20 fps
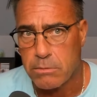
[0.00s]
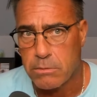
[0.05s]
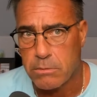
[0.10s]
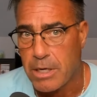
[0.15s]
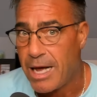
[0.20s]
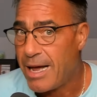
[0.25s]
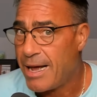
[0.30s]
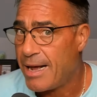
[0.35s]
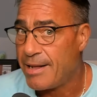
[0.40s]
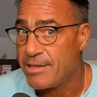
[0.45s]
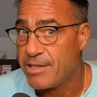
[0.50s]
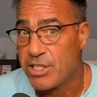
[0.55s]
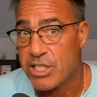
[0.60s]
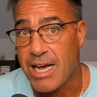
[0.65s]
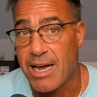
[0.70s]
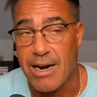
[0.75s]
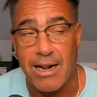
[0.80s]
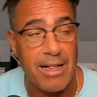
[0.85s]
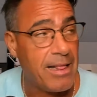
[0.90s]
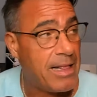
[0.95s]
It's
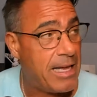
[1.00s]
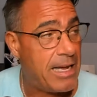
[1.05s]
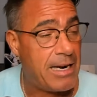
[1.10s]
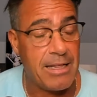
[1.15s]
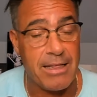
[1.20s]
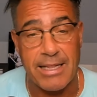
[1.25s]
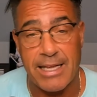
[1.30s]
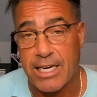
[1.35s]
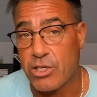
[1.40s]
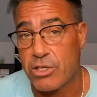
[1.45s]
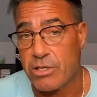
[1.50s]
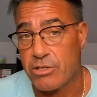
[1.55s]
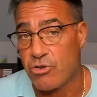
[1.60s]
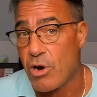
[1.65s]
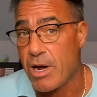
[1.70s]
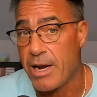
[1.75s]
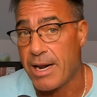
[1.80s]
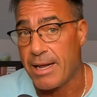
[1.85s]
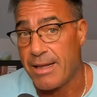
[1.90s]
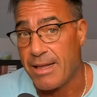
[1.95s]
got a lot of
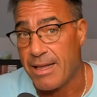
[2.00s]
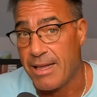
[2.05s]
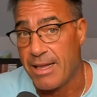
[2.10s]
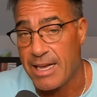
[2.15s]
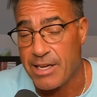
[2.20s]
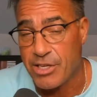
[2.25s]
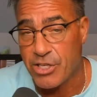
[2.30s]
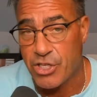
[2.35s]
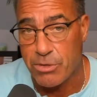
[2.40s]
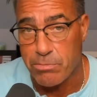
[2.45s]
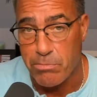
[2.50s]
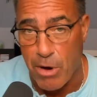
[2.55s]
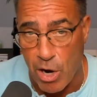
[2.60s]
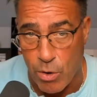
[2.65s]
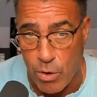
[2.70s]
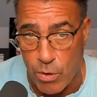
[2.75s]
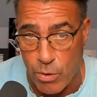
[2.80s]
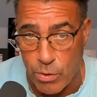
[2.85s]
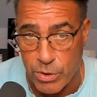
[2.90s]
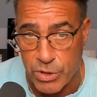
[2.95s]
electronic
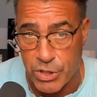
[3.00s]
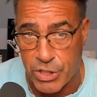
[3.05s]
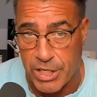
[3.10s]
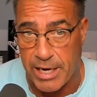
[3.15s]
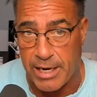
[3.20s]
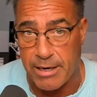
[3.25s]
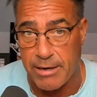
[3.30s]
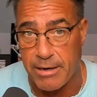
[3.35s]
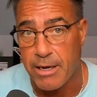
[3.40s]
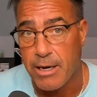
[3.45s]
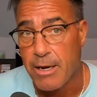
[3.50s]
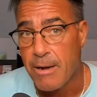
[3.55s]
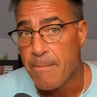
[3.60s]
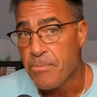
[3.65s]
gizmos and